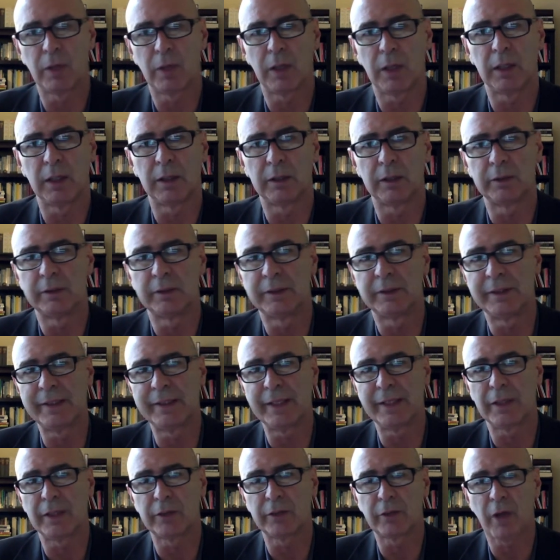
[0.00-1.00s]

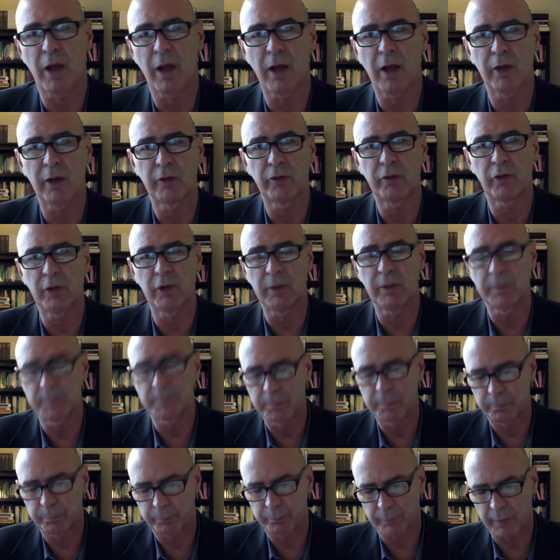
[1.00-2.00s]
deontology,
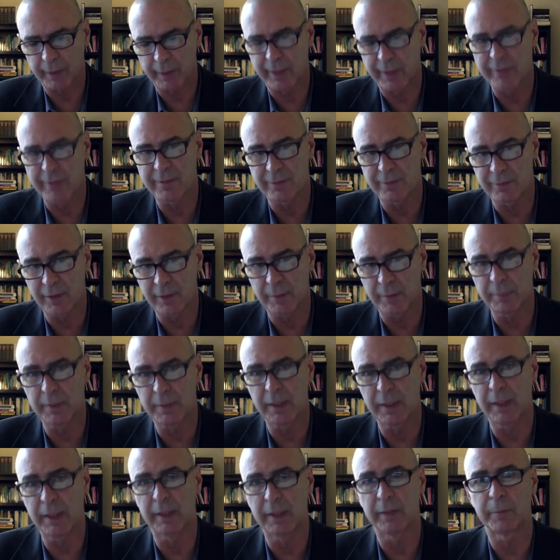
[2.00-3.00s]
it's the same
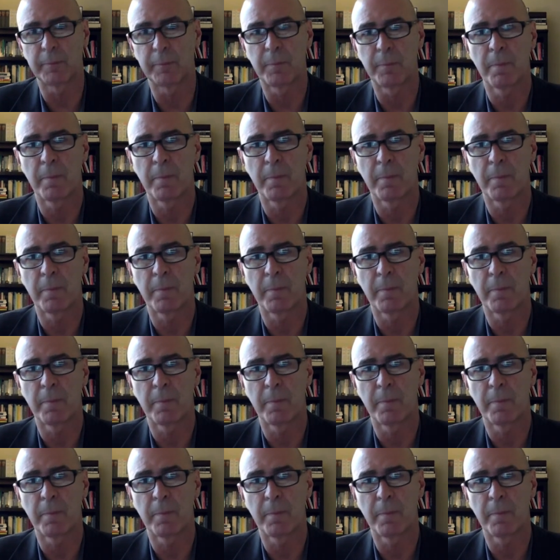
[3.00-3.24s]
thing.